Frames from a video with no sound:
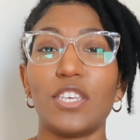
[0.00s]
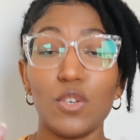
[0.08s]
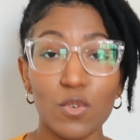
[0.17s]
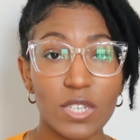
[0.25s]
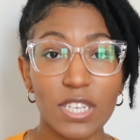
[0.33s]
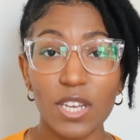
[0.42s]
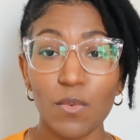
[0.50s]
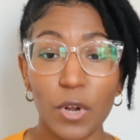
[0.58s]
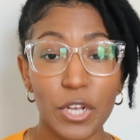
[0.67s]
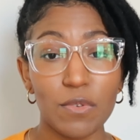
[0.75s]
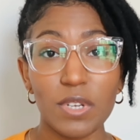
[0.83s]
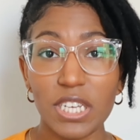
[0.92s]
use it
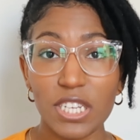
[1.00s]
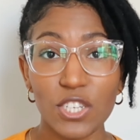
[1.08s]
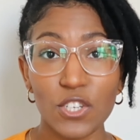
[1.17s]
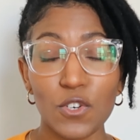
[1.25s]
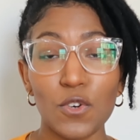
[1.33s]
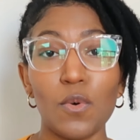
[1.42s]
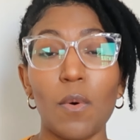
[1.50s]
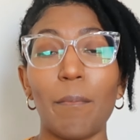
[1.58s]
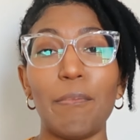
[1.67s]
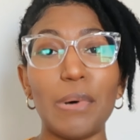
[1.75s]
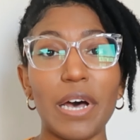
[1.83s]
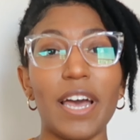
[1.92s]
where you need to,
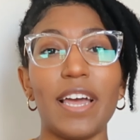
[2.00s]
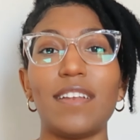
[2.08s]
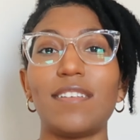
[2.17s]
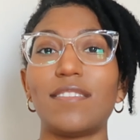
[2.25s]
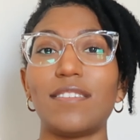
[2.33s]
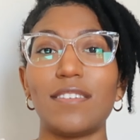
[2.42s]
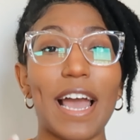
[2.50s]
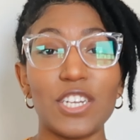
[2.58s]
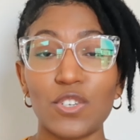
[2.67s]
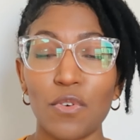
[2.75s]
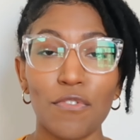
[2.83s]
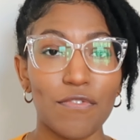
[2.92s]
but
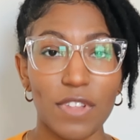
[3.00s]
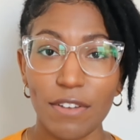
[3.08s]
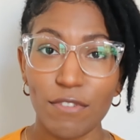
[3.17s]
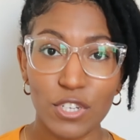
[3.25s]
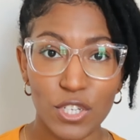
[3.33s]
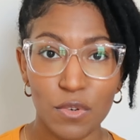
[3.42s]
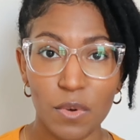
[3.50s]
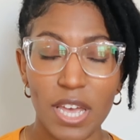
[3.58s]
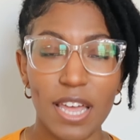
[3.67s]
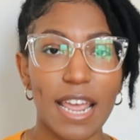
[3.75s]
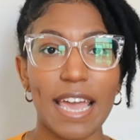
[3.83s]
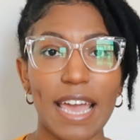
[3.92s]
add your own flavor to
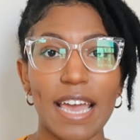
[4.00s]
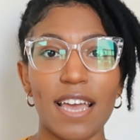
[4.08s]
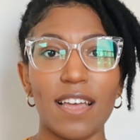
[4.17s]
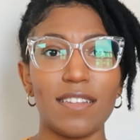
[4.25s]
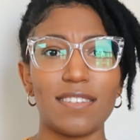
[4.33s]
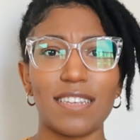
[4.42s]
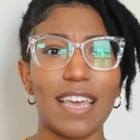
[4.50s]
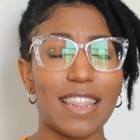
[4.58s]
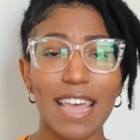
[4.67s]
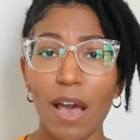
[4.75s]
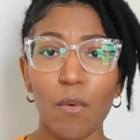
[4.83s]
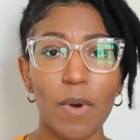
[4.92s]
it, and
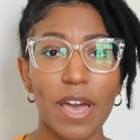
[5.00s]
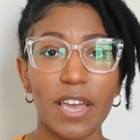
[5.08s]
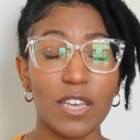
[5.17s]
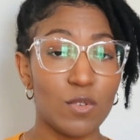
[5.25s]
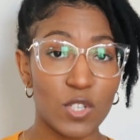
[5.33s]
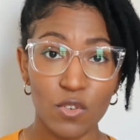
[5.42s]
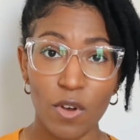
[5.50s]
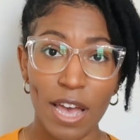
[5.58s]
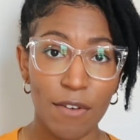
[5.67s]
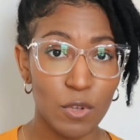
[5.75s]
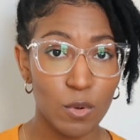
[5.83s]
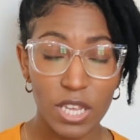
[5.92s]
that way you still
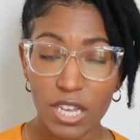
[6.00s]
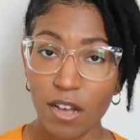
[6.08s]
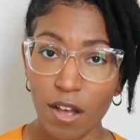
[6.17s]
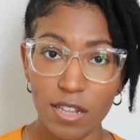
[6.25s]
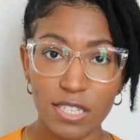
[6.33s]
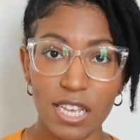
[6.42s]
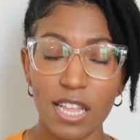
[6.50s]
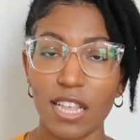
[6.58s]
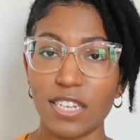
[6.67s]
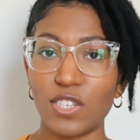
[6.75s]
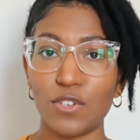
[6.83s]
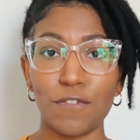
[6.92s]
have unique content
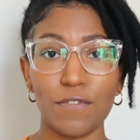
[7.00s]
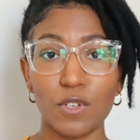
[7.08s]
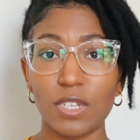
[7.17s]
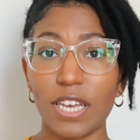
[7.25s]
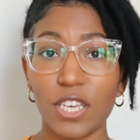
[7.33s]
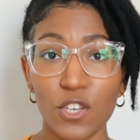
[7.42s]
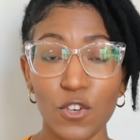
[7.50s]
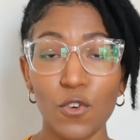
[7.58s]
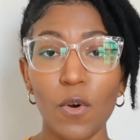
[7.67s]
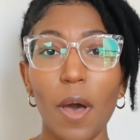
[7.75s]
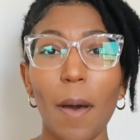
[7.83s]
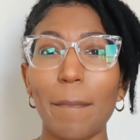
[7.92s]
that still feels like
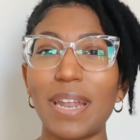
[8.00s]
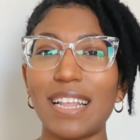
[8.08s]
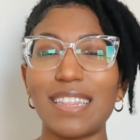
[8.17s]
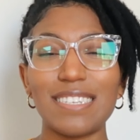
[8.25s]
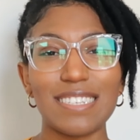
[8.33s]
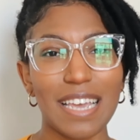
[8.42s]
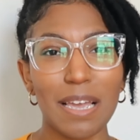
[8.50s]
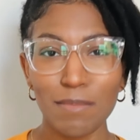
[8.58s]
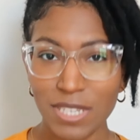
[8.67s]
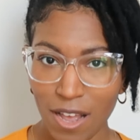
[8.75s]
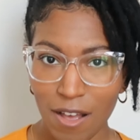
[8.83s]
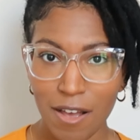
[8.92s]
you, but at the
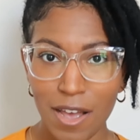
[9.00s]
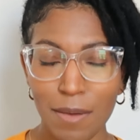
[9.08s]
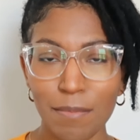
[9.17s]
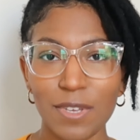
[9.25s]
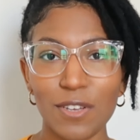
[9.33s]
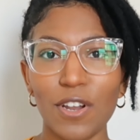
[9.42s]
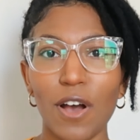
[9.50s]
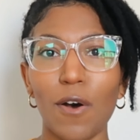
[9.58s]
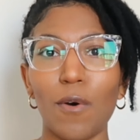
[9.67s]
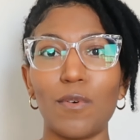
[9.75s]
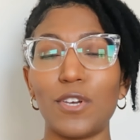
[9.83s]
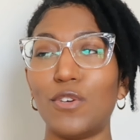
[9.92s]
same time, you
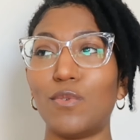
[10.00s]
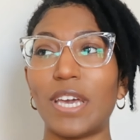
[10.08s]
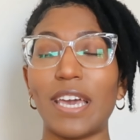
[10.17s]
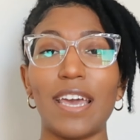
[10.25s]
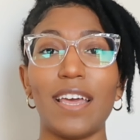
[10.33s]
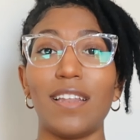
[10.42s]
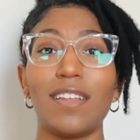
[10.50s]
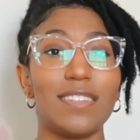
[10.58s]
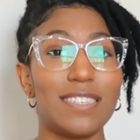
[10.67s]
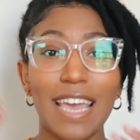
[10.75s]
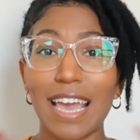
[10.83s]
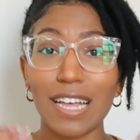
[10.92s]
know, you can
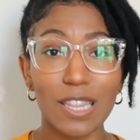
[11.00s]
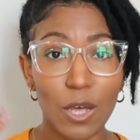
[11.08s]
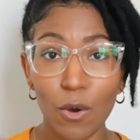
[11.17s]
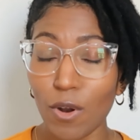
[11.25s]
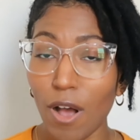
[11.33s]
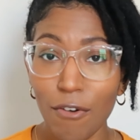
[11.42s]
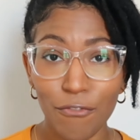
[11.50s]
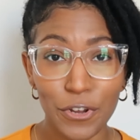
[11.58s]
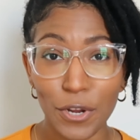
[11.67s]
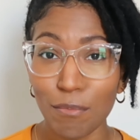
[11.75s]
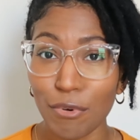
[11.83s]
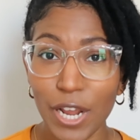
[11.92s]
take a load off
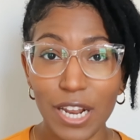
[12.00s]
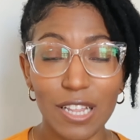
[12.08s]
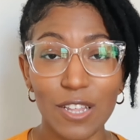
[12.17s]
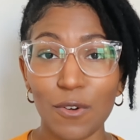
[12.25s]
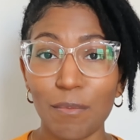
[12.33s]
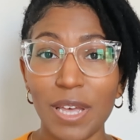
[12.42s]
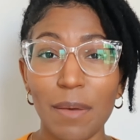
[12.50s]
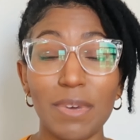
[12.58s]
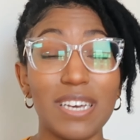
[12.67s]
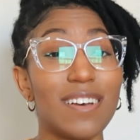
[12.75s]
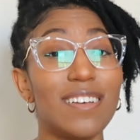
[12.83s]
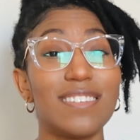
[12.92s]
on your brain a little bit,
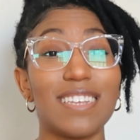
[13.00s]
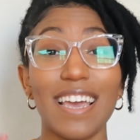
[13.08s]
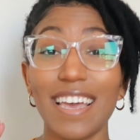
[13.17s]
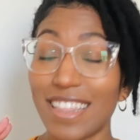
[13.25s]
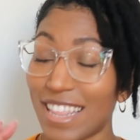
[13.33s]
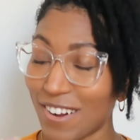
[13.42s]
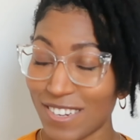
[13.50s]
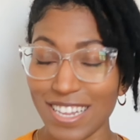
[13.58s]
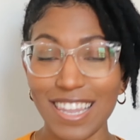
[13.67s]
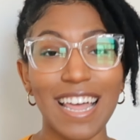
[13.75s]
because there's a